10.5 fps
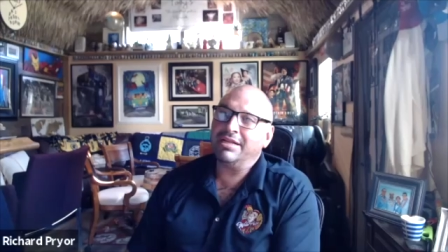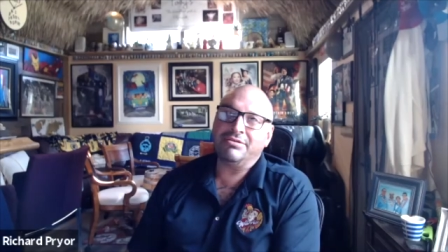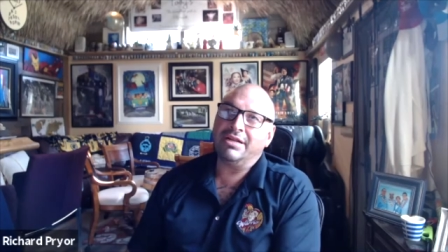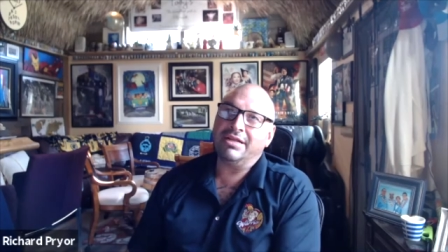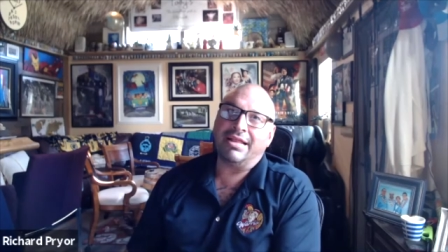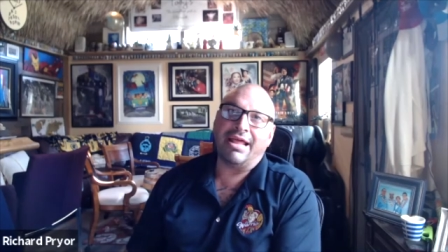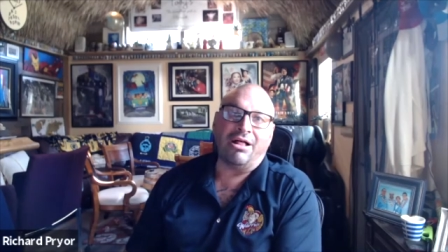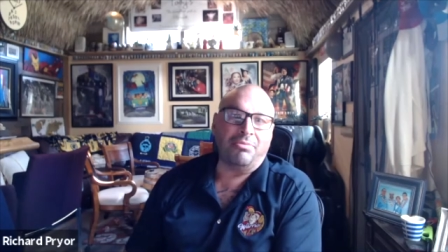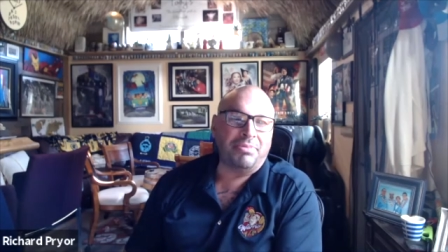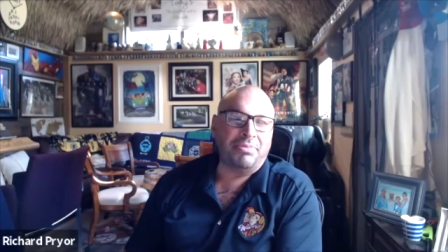You got to get
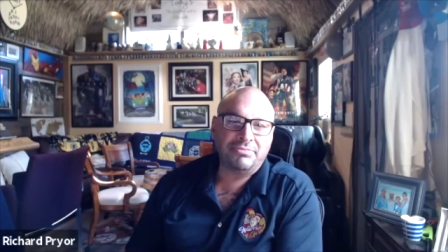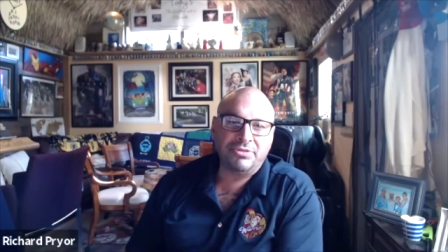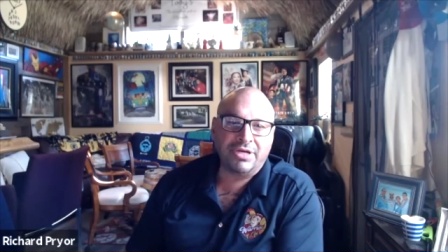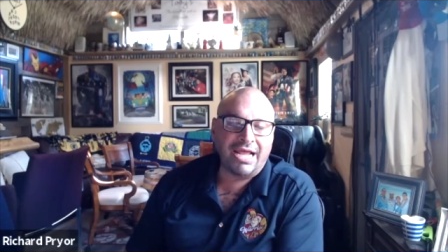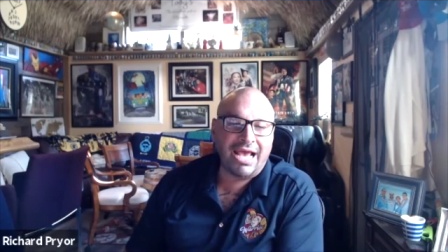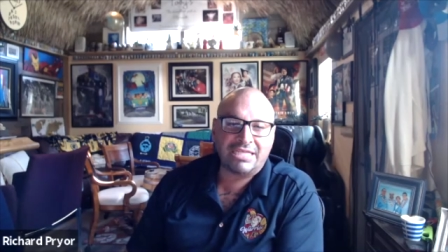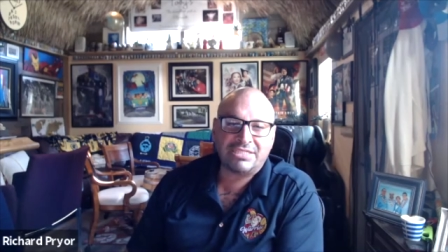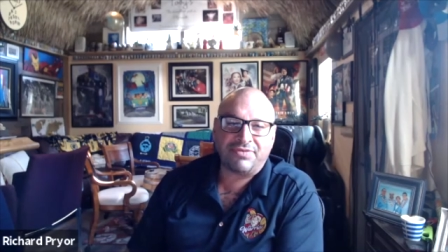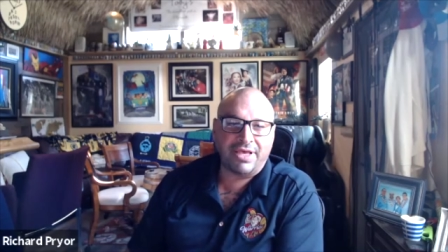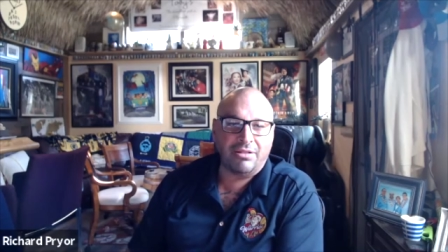help. You got to ask
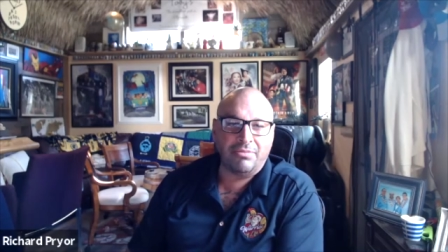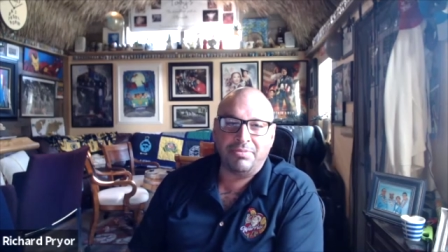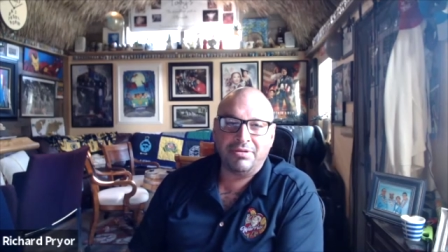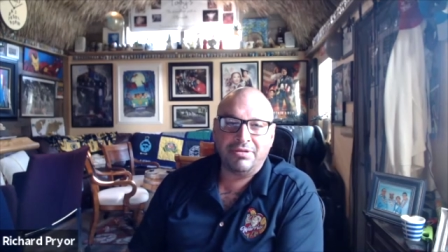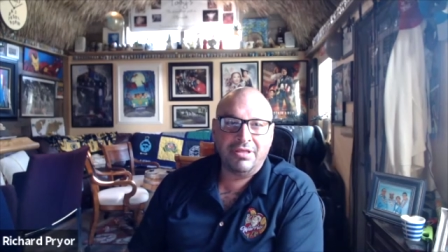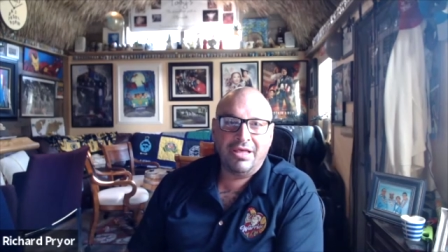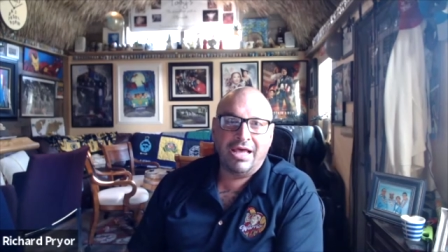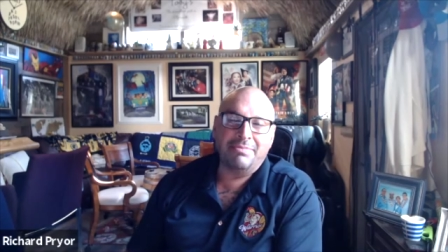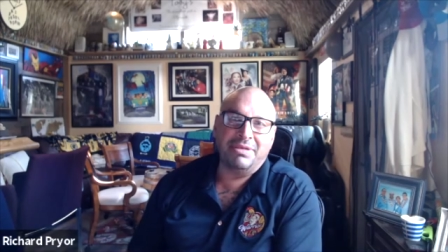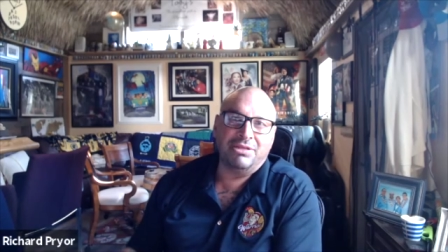for help.
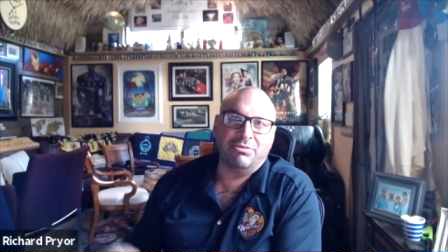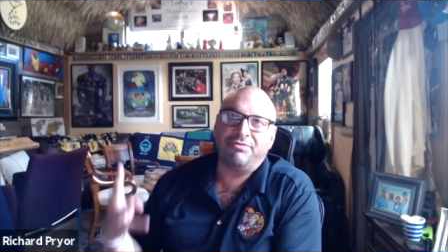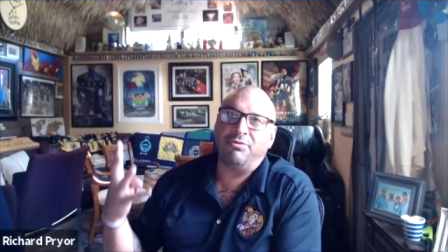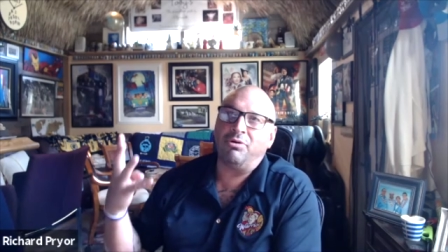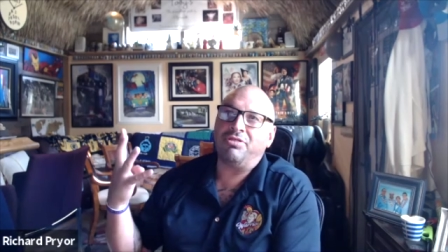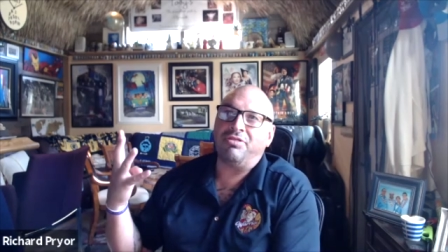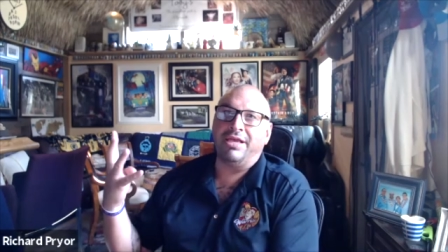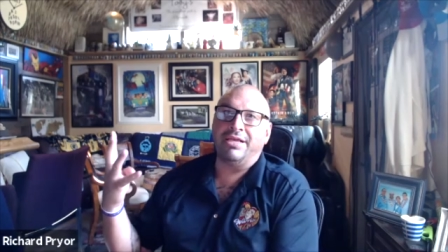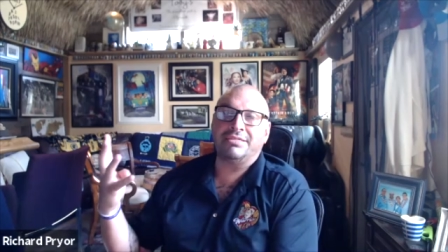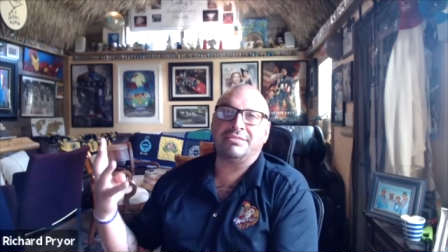I mean, there were 4
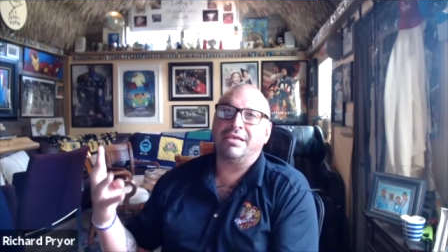things.